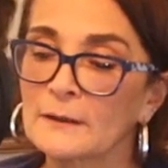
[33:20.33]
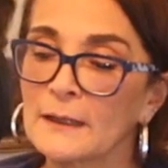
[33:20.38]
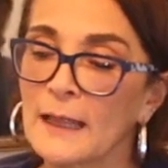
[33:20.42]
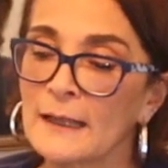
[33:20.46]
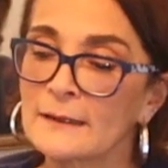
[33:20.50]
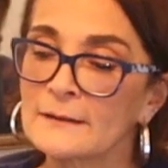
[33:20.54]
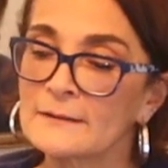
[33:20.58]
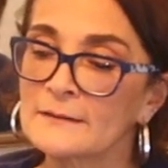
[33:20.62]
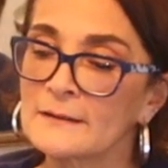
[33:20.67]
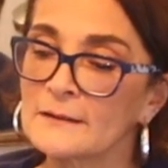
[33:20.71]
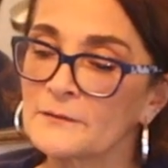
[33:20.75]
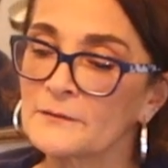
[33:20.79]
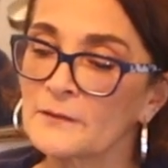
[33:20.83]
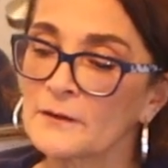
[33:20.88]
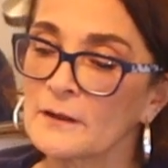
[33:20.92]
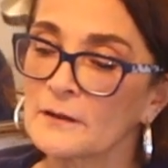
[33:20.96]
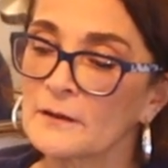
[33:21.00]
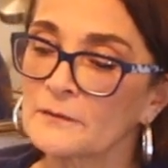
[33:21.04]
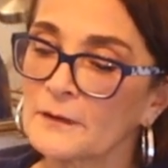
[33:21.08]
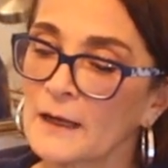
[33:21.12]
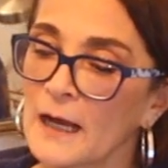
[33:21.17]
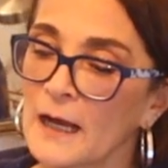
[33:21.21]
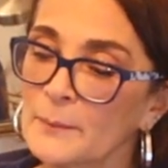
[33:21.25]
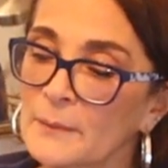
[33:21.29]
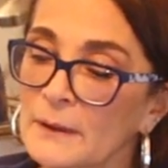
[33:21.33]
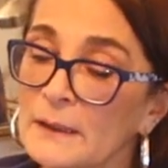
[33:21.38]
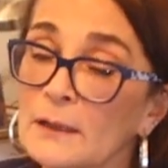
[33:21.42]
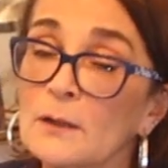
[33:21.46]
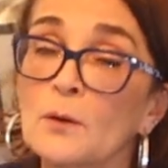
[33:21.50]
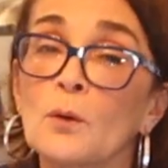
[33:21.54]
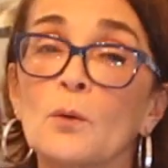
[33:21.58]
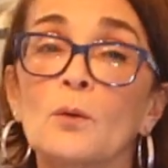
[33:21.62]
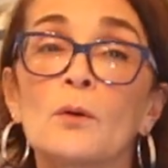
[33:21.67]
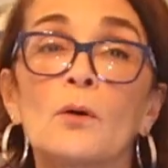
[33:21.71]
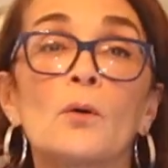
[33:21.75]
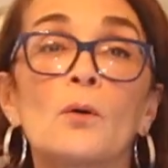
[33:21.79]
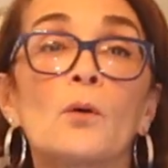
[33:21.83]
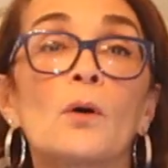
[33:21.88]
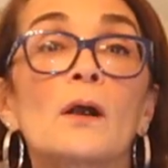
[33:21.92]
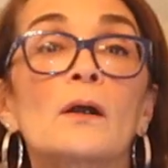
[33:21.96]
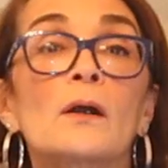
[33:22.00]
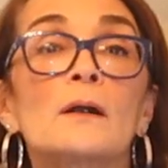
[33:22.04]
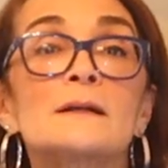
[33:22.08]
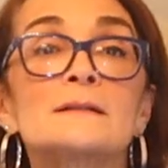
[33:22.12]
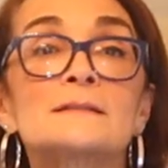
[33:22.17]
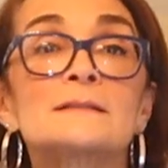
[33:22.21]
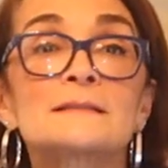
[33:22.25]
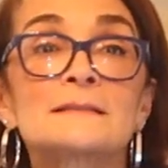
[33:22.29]
Latin Diva of Comedy,
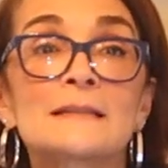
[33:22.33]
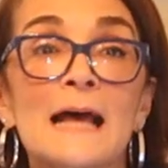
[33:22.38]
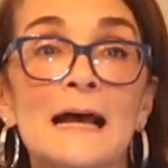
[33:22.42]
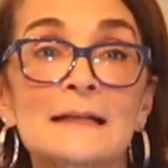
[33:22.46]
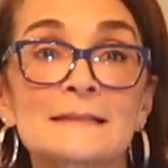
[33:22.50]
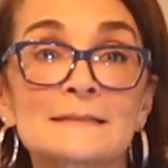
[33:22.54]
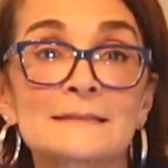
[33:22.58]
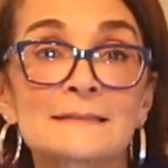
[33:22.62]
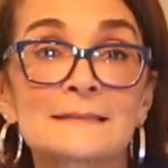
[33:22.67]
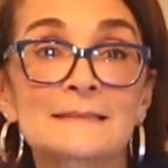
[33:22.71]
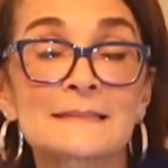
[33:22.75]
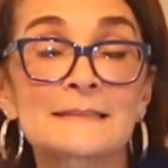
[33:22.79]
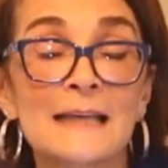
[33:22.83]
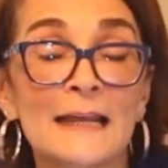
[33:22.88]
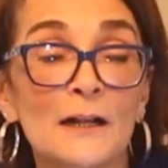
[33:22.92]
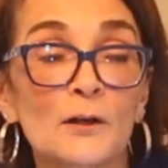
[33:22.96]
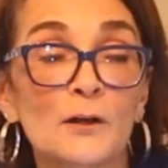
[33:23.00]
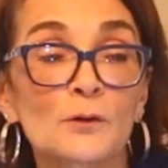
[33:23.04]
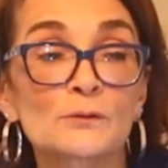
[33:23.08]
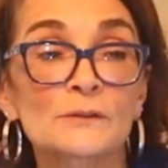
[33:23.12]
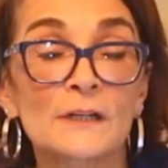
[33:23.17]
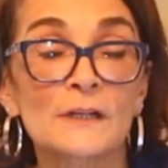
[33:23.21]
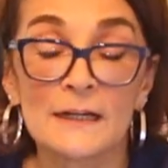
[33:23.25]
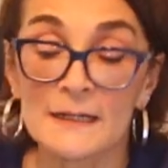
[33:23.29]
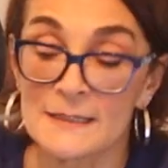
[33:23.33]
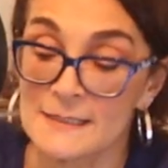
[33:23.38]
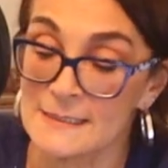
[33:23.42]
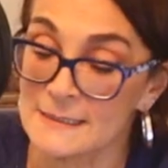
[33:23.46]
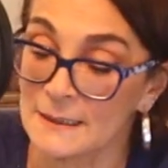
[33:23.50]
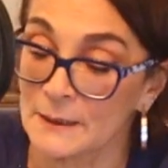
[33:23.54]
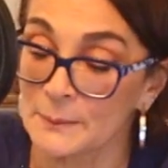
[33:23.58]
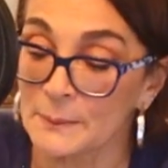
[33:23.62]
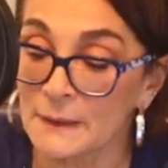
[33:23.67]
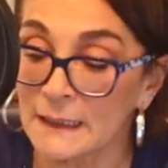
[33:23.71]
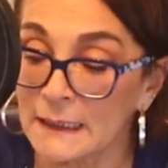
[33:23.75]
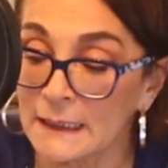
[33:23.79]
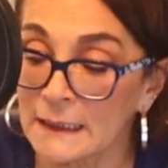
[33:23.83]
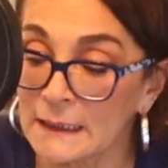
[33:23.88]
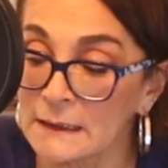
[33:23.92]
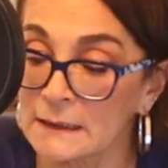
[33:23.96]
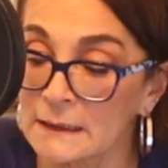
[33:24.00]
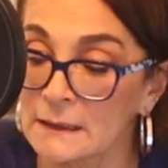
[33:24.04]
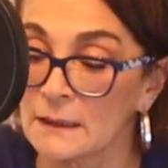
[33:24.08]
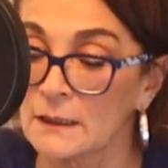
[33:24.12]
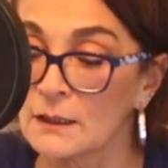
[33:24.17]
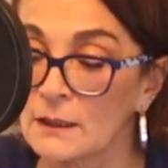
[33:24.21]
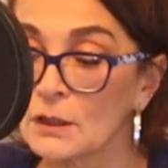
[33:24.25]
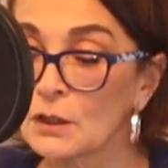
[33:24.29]
or Sara Contreras
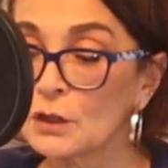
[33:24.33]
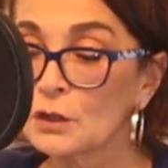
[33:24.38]
Comedian.